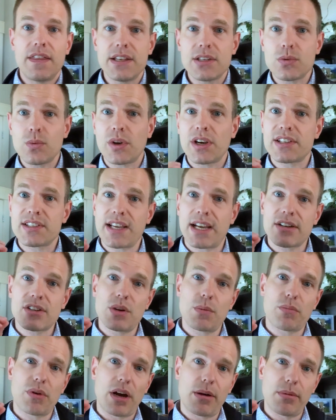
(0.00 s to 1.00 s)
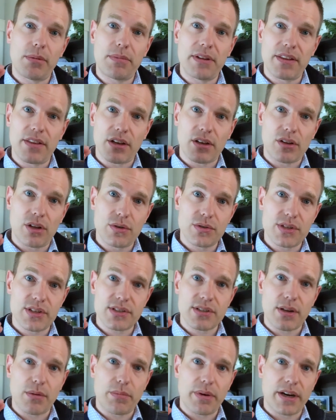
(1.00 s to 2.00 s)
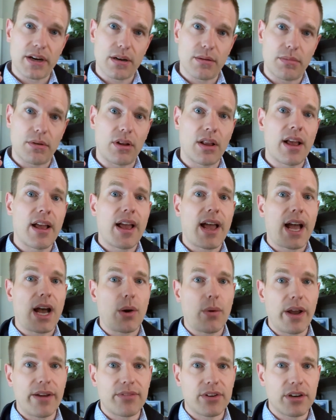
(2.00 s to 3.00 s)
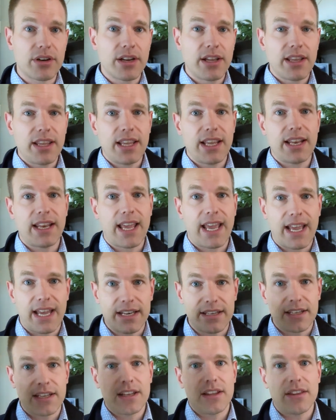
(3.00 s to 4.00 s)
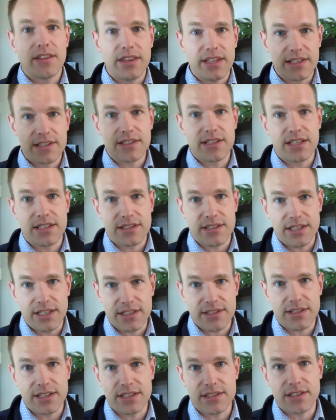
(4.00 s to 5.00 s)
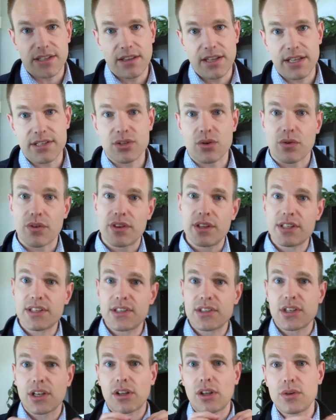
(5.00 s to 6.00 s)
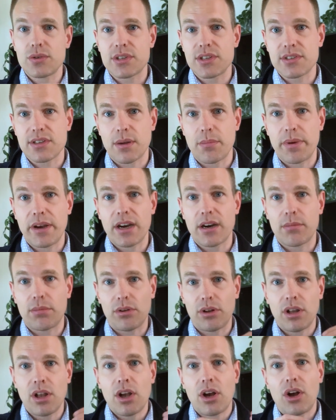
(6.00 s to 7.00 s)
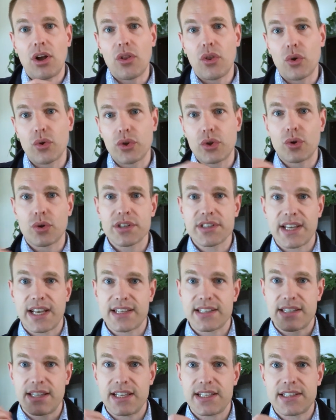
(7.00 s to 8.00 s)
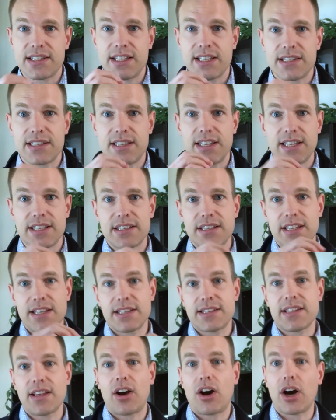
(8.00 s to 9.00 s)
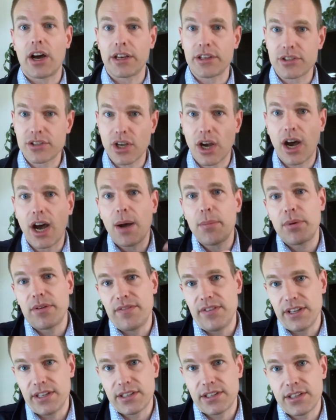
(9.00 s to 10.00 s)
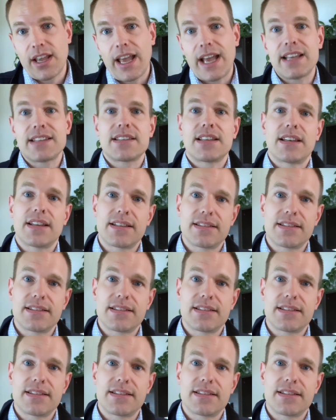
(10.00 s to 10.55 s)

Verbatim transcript: This one is actually probably the closest comparable. However, it had this, this, this, this, and this, or this is the closest comparable, although yours has this, this, this, this on top of it as an